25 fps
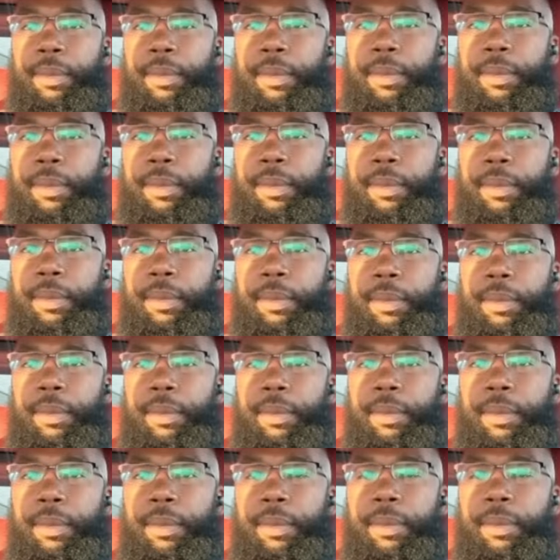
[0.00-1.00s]

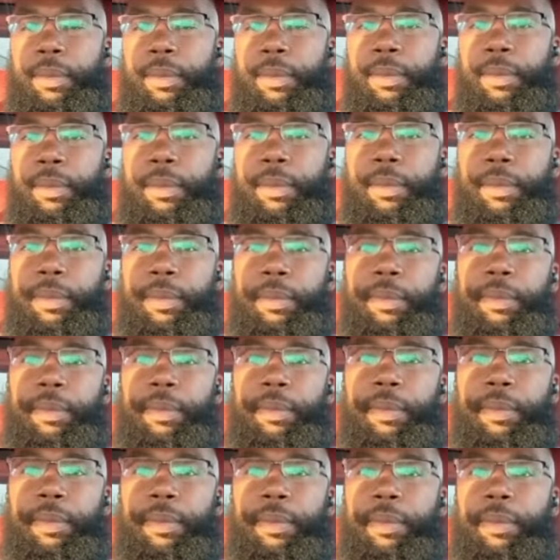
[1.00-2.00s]

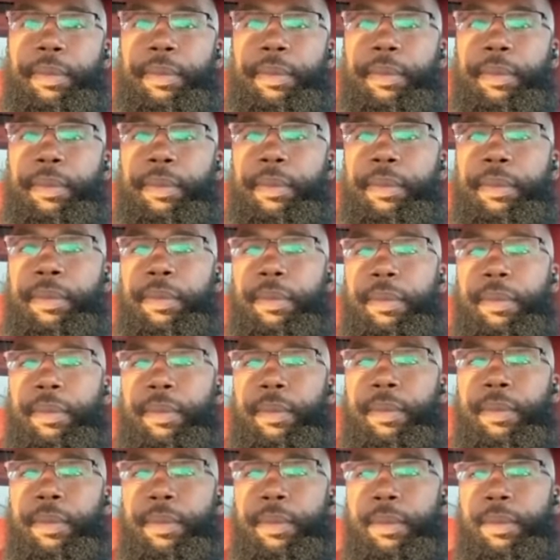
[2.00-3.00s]

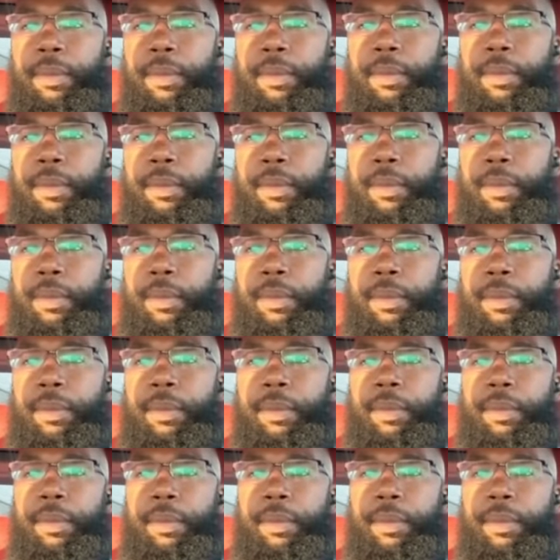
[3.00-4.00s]

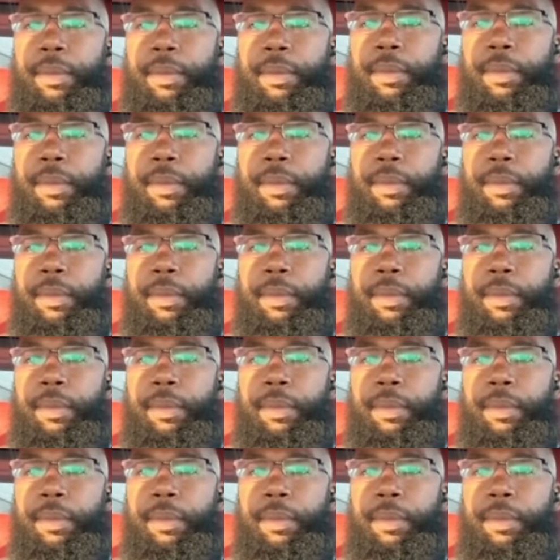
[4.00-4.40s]
(not speaking)